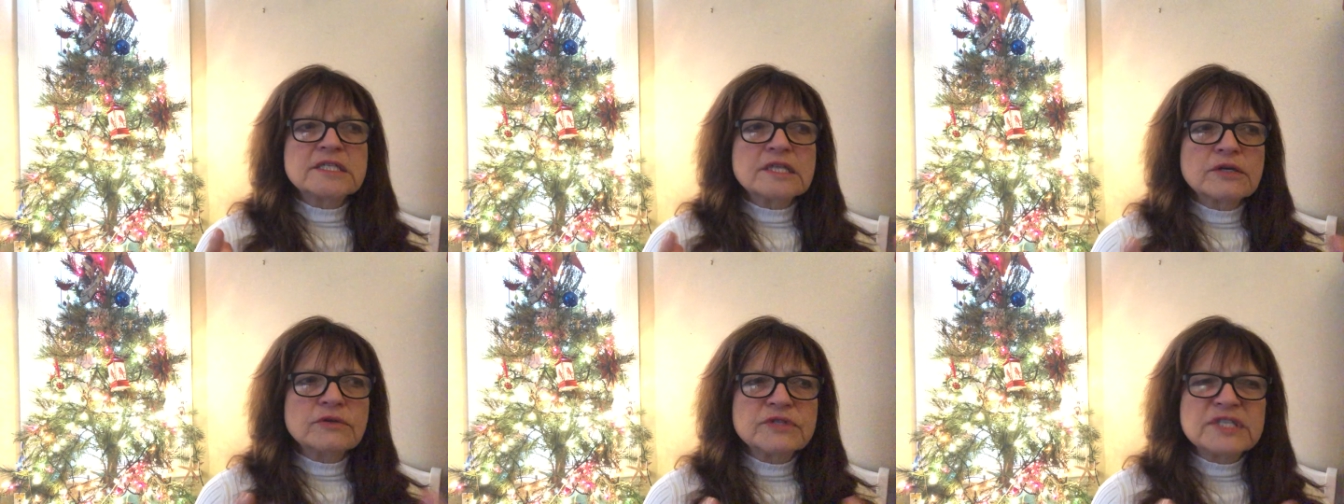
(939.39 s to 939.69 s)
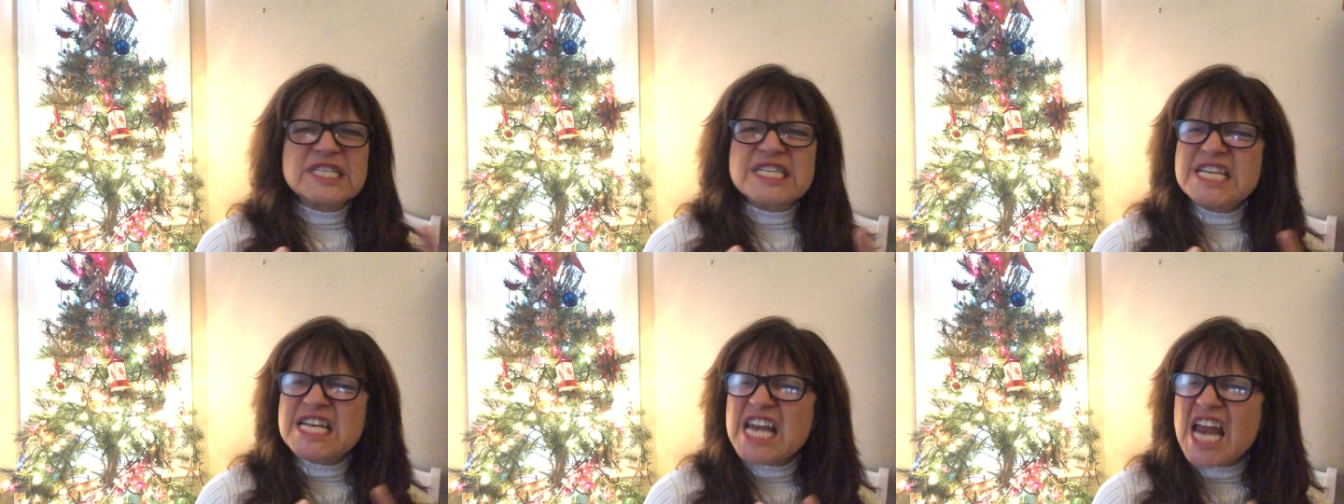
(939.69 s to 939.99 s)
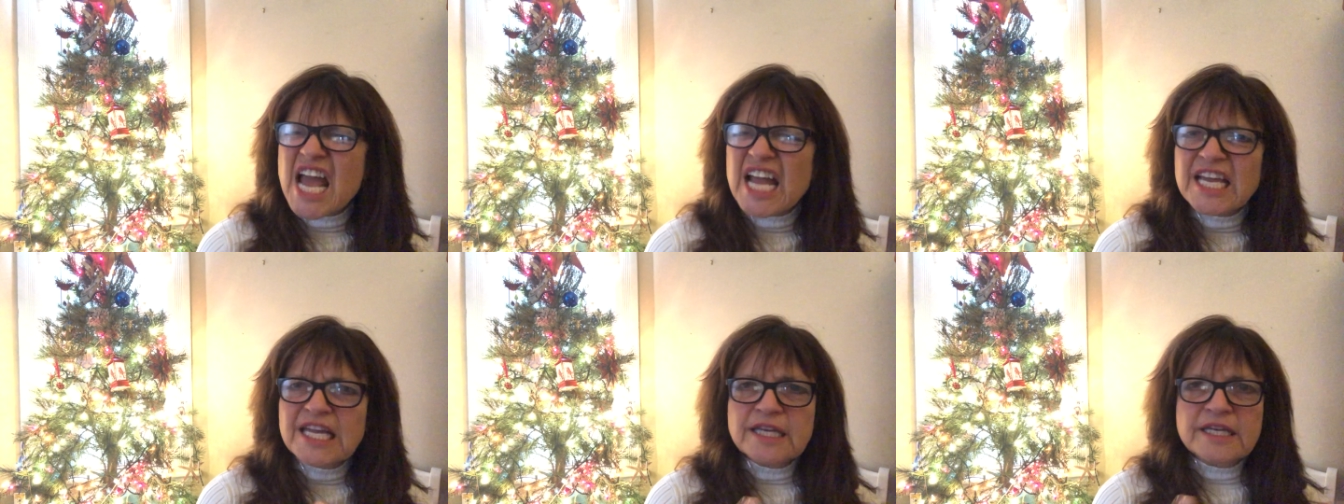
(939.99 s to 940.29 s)
those
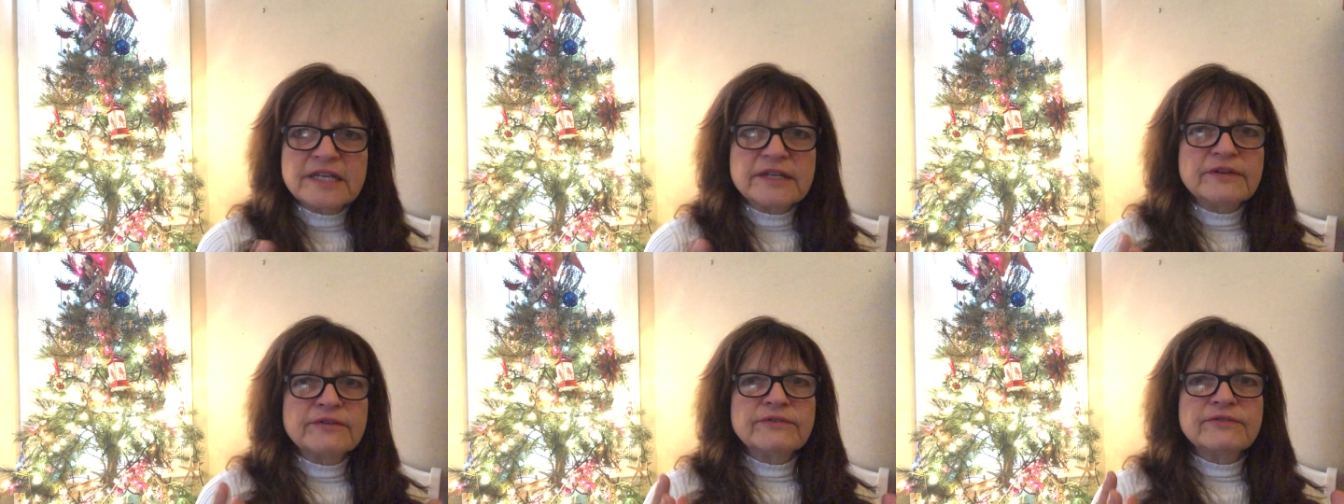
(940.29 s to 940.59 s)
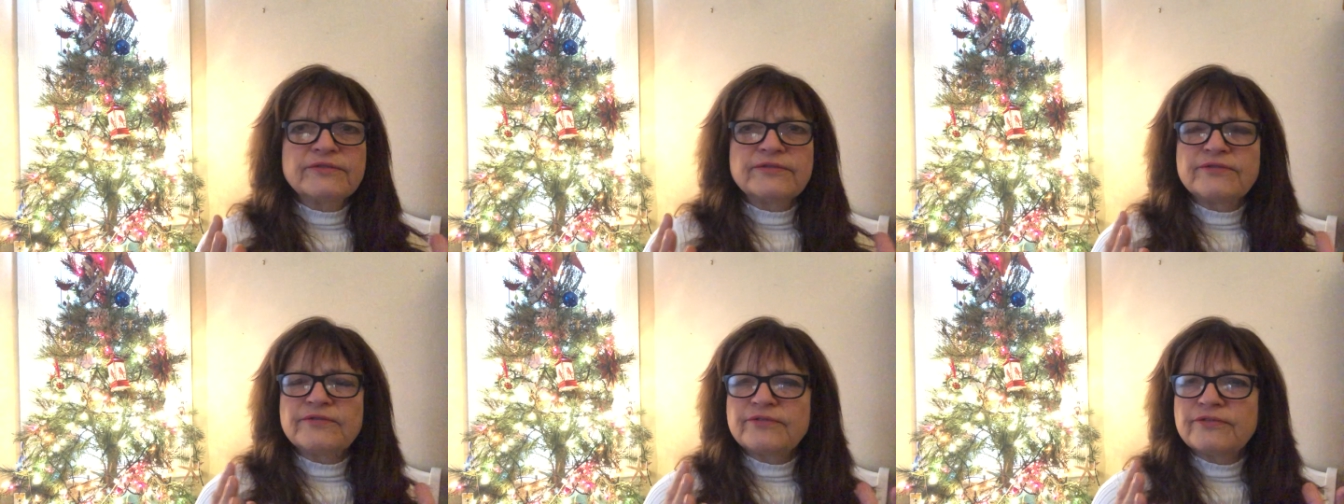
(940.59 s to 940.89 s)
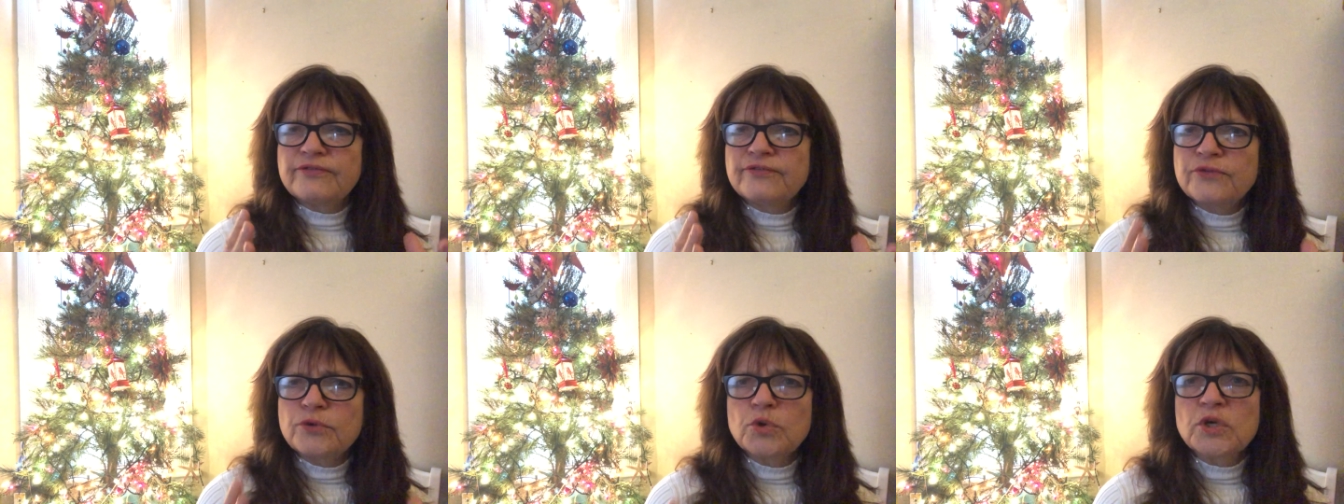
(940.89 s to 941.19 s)
negative
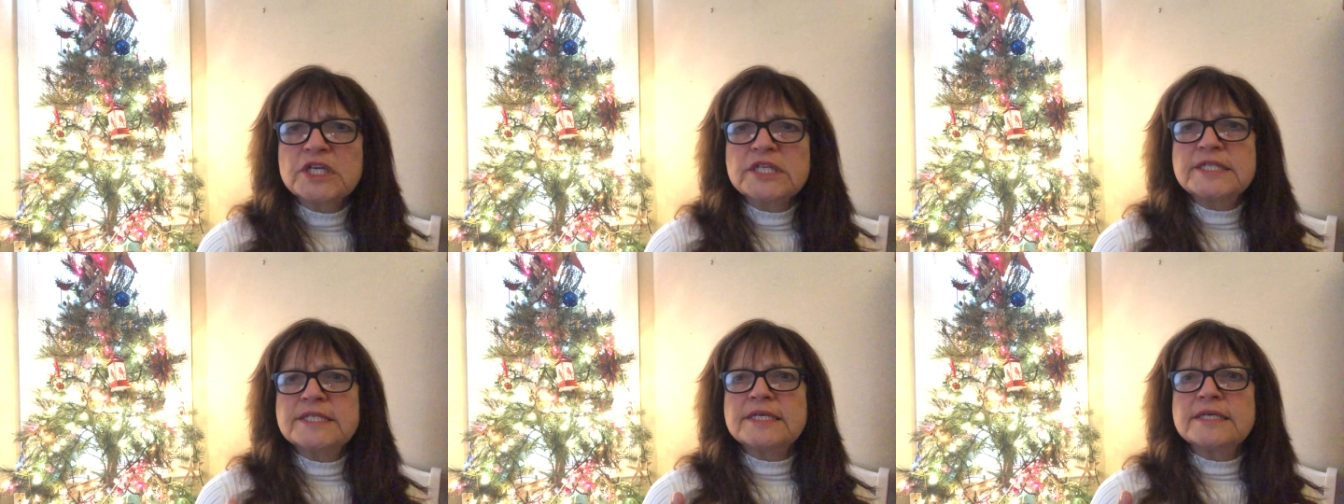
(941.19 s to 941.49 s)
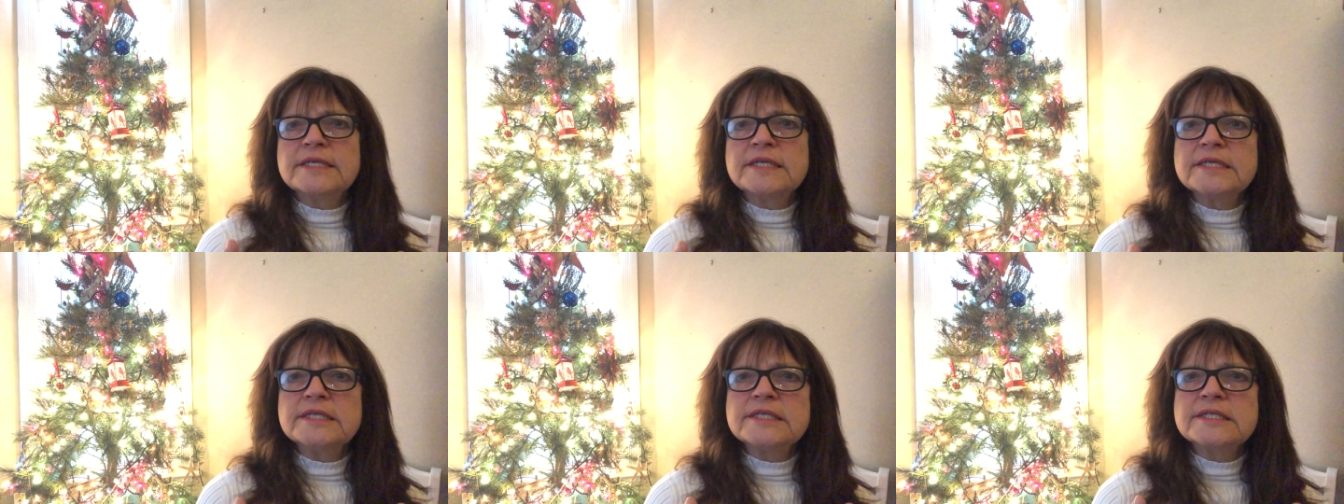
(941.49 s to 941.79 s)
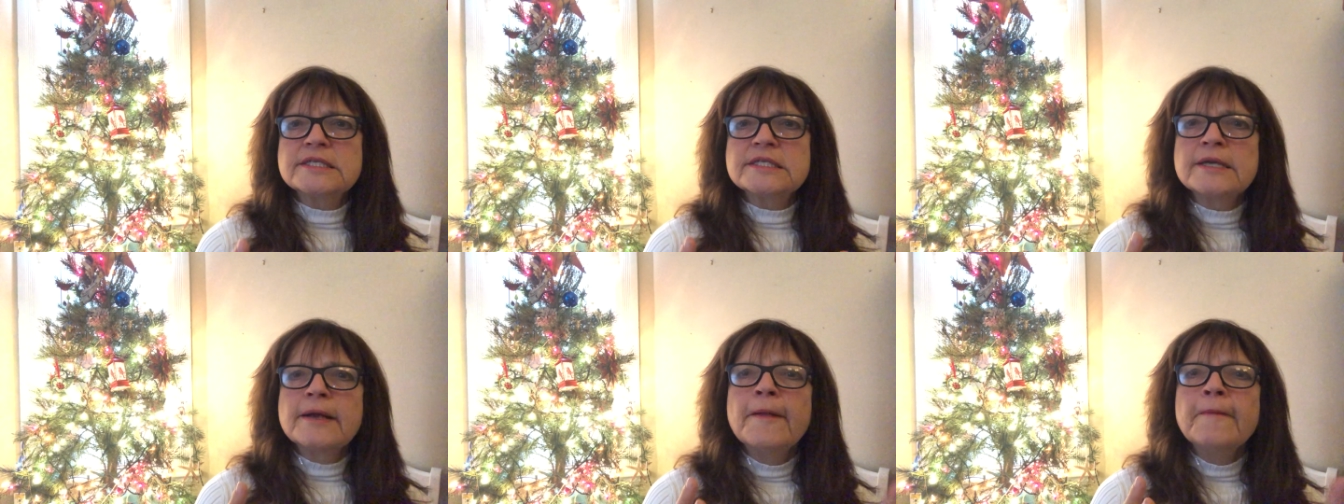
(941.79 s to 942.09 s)

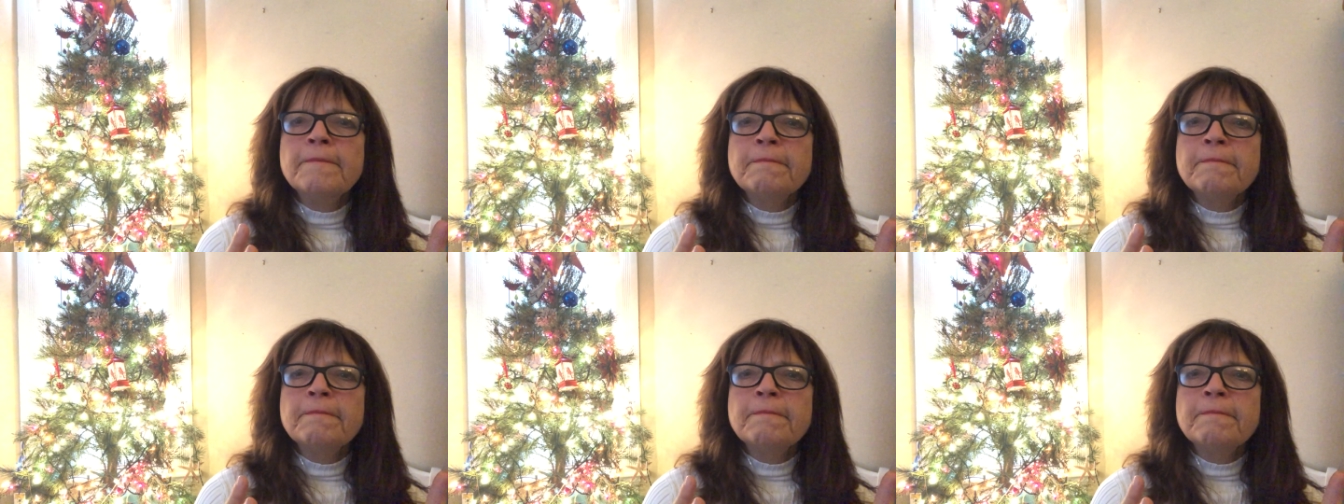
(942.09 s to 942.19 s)
forces